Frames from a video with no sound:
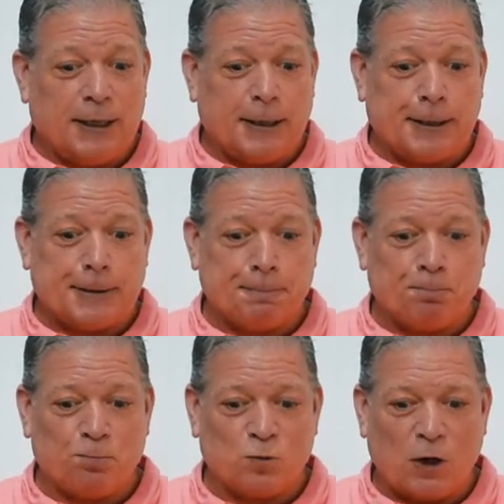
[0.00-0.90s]

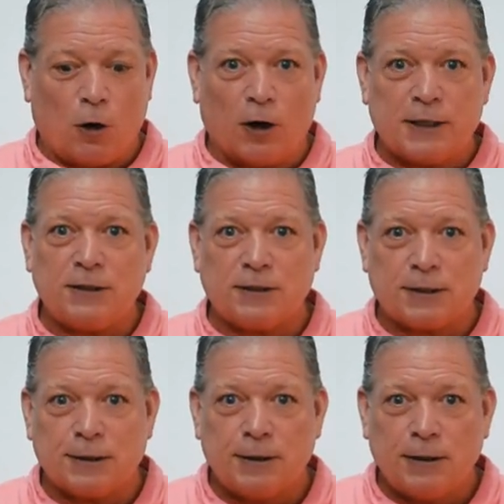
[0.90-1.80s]

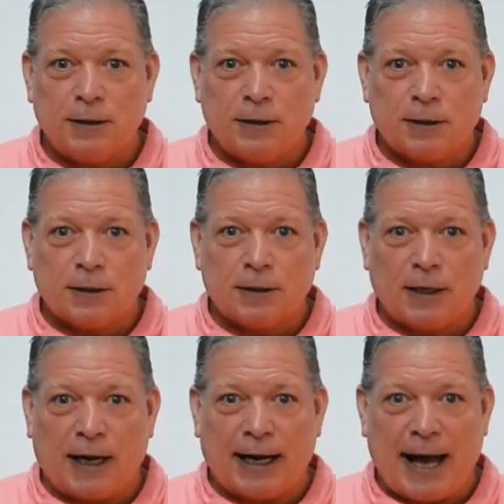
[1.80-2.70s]
August,
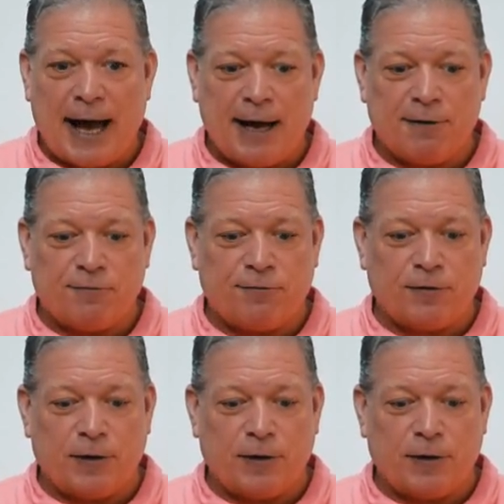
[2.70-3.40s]
I have